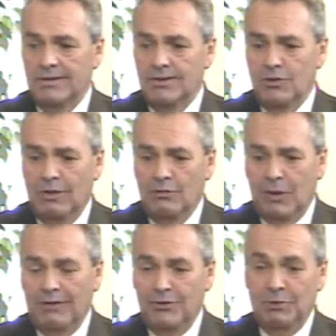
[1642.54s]
you have the
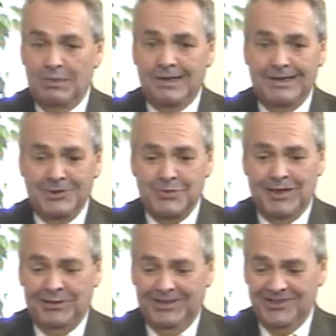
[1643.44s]
right of your opinion. That's why
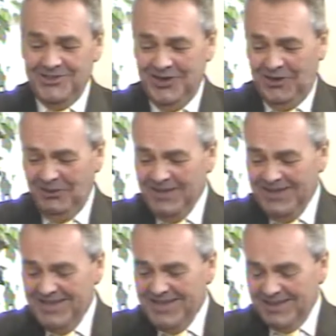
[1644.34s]
you're on the show.
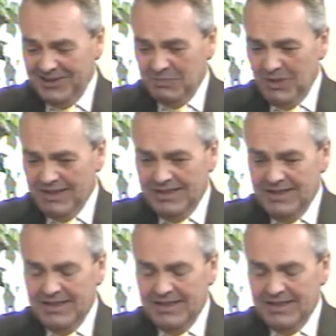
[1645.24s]
But